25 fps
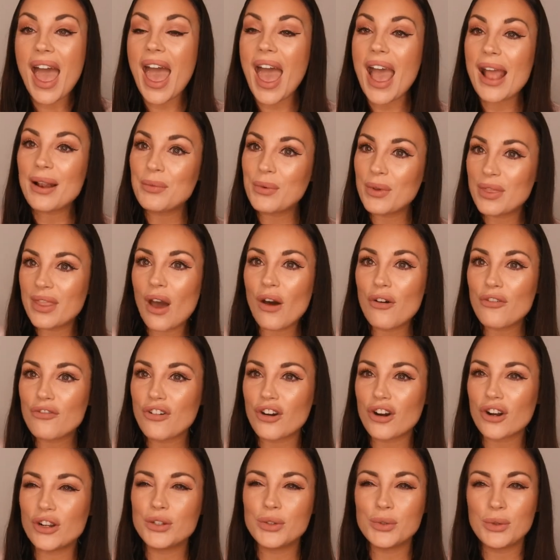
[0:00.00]
And
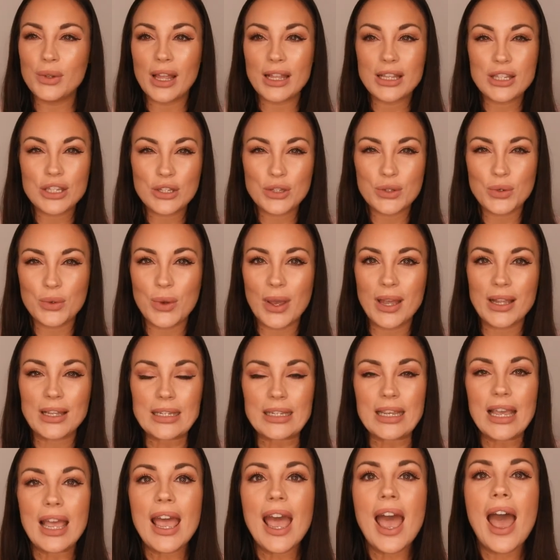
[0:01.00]
without further ado, let's do
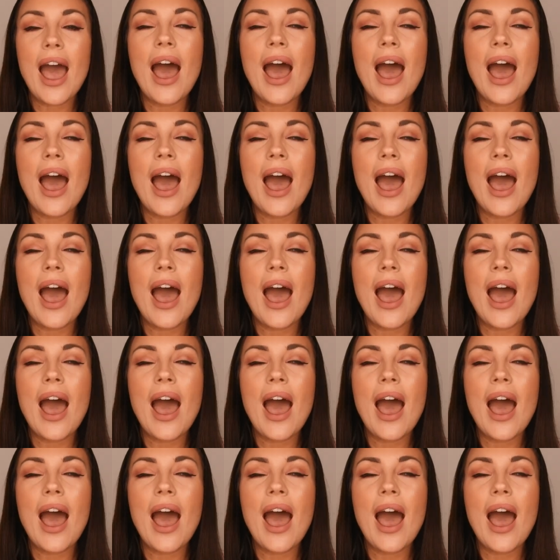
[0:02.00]
it.